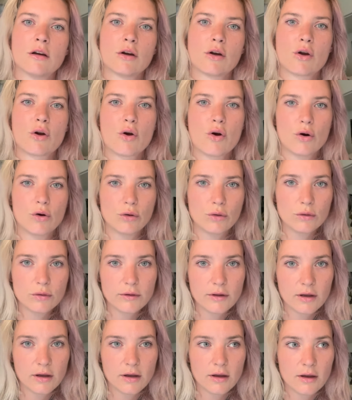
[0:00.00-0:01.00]
cold,
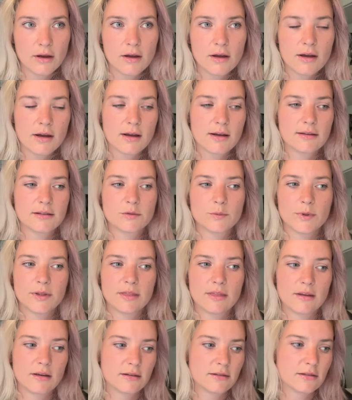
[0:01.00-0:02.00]
because with
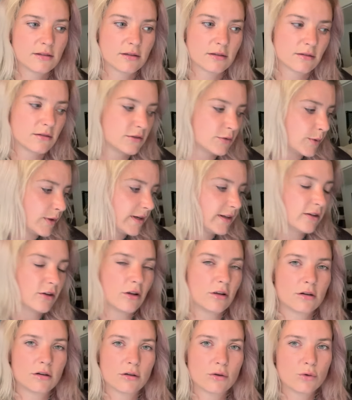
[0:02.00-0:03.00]
this
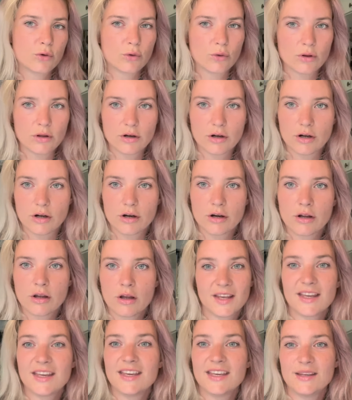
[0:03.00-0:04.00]
$20 cooler,
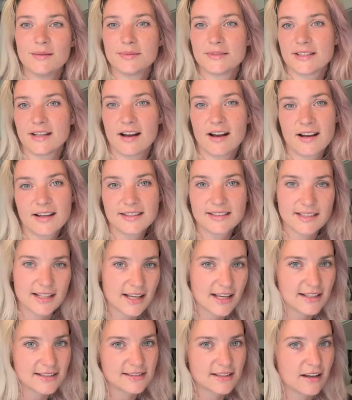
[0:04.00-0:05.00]
it keeps the ice, like
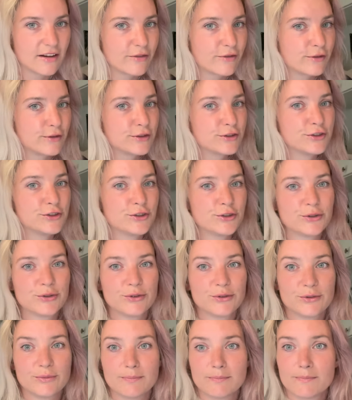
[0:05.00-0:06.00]
I said, for
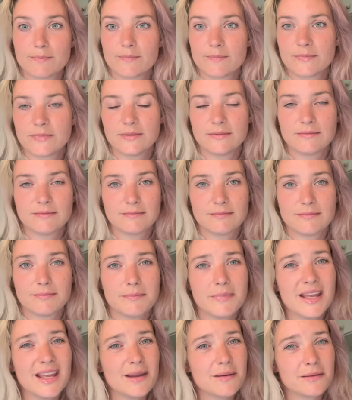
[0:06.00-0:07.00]
2,
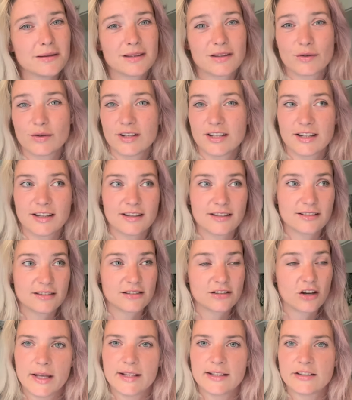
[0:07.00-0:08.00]
maybe 3 days
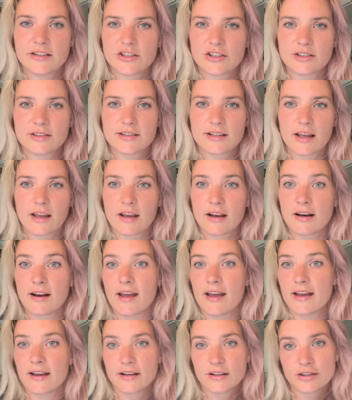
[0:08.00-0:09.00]
top. It's just like an
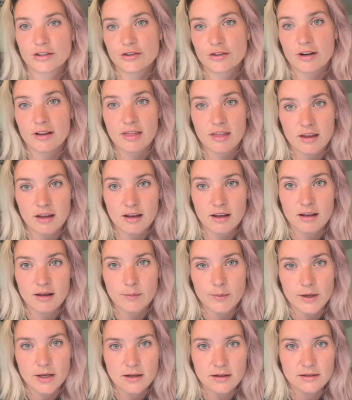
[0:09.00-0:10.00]
extra thing
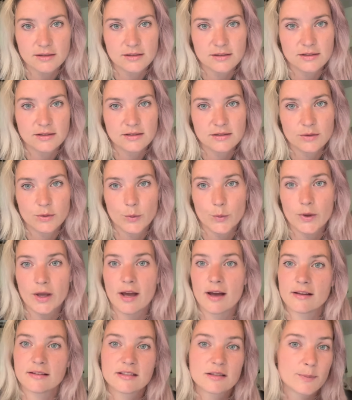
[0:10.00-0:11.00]
because we
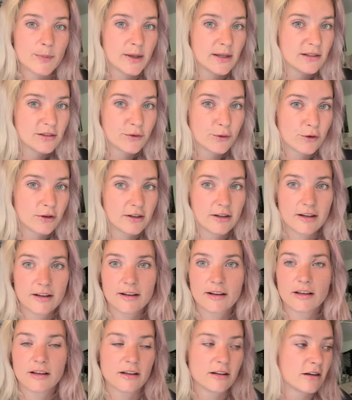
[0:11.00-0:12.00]
had space for
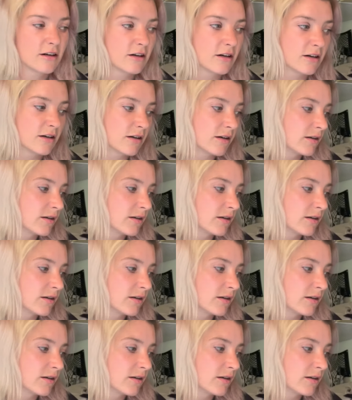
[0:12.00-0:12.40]
it in our